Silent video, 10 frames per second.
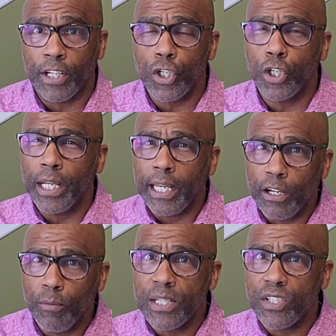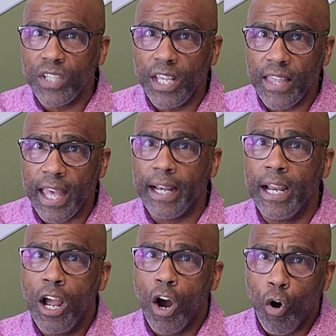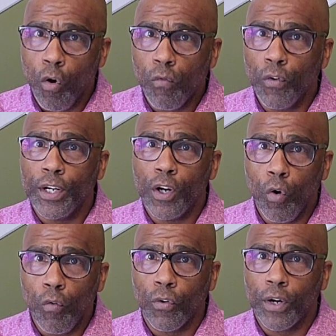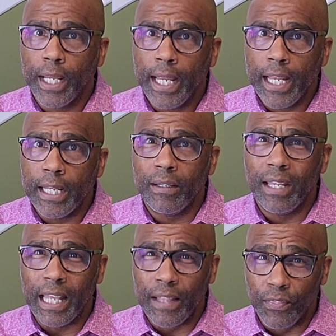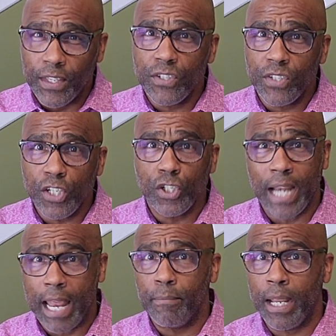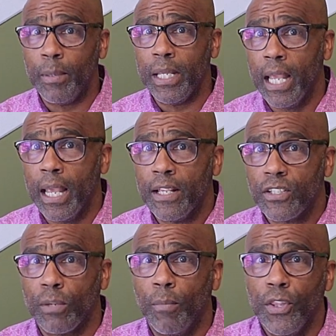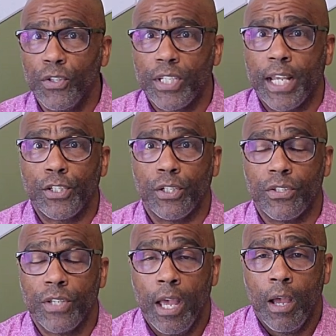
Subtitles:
And you're going to hear me say that over and over again in this session and maybe some other sessions.